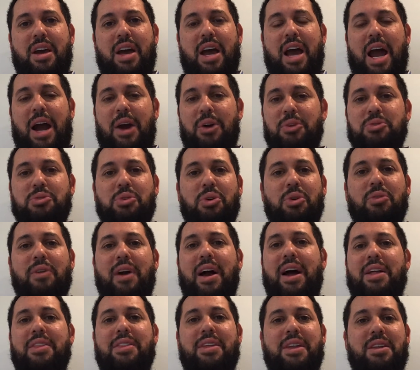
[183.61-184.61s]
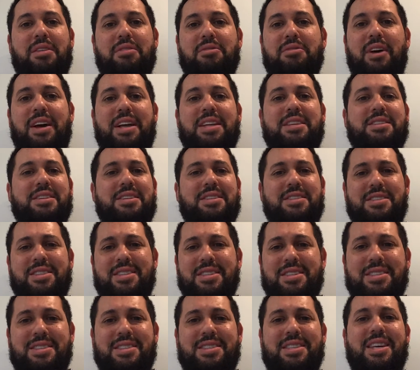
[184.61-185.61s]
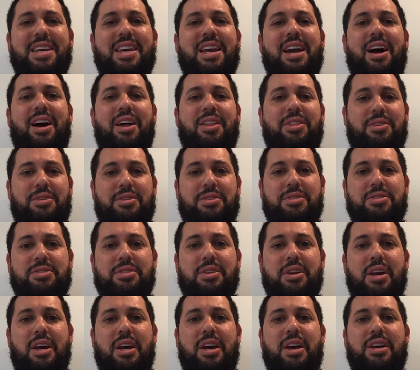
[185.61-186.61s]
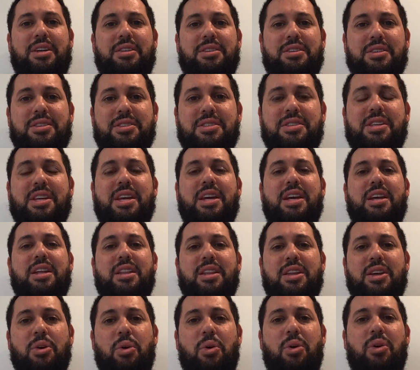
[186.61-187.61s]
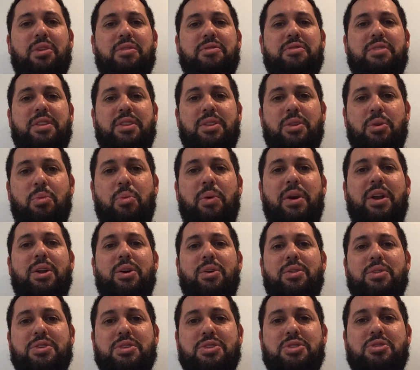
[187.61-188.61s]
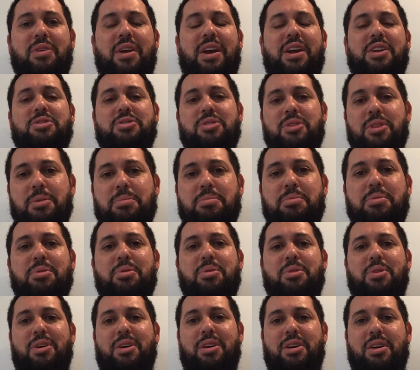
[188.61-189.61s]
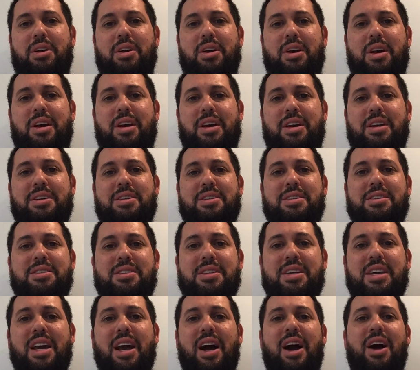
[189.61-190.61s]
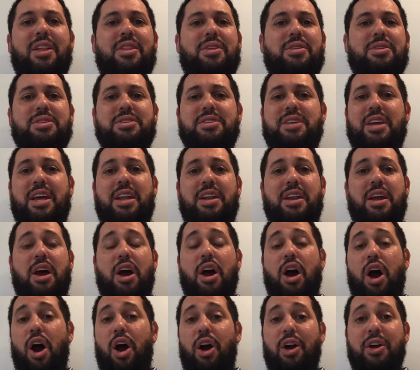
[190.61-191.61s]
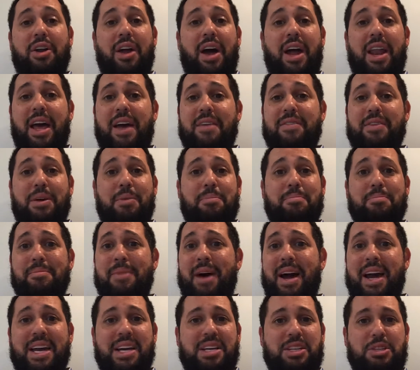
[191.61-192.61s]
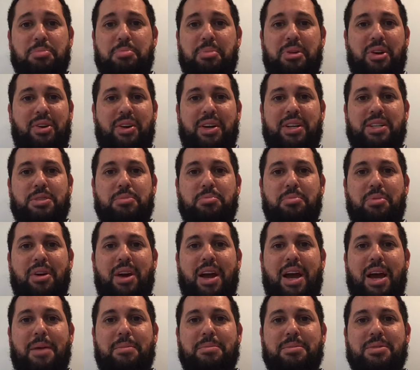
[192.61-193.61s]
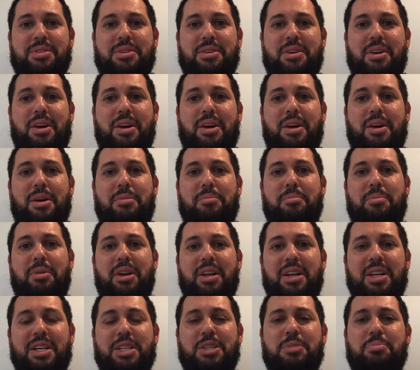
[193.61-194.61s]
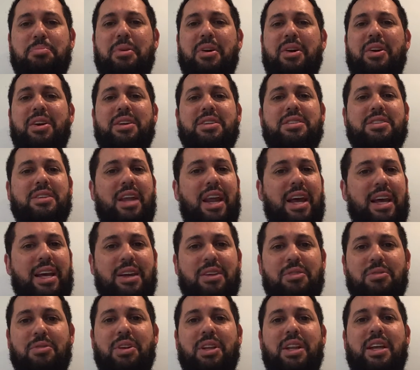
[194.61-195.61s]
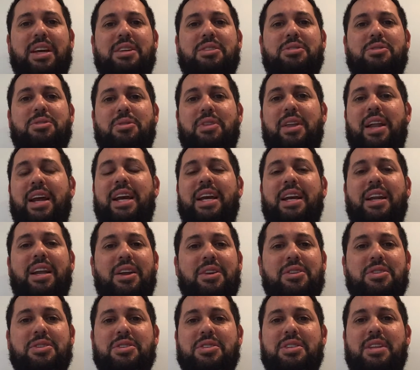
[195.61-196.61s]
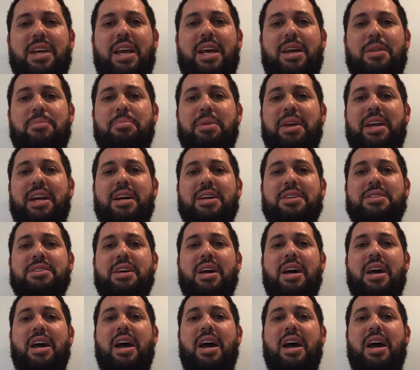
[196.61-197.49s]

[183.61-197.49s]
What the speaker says: Our Torah that invites us to see others, to see the orphan, the widow, the stranger, the poor, to see others that are not having my experience perhaps, but an experience that I can relate to, that I can understand because